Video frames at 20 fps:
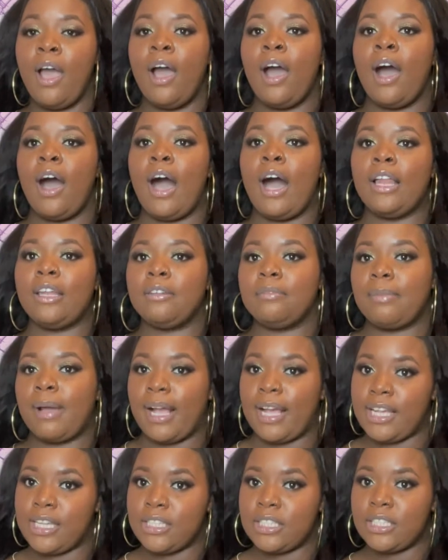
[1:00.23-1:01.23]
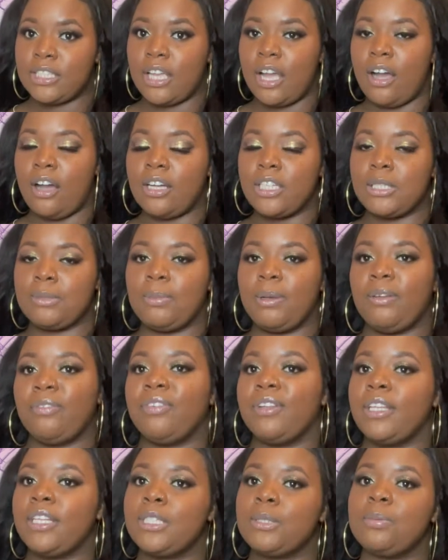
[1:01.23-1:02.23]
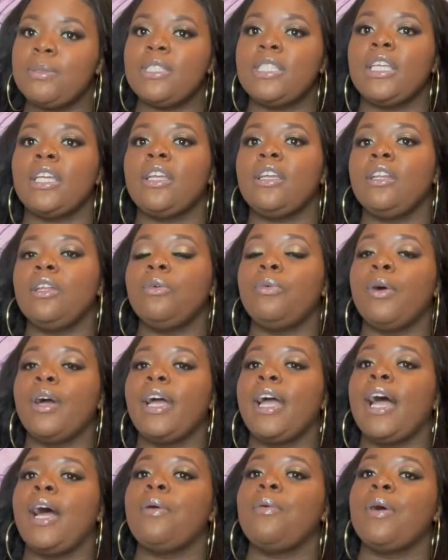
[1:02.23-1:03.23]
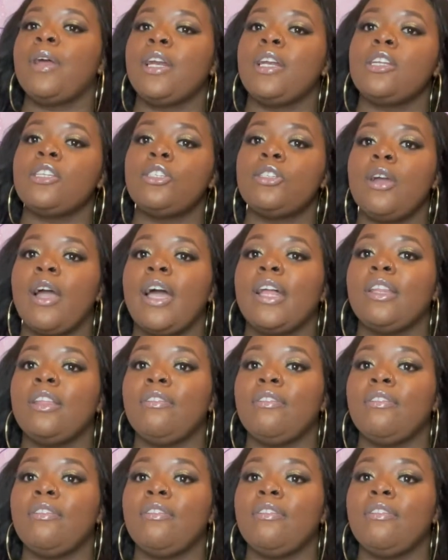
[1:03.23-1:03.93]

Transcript: all of my installs, but for this particular one I wanted to try the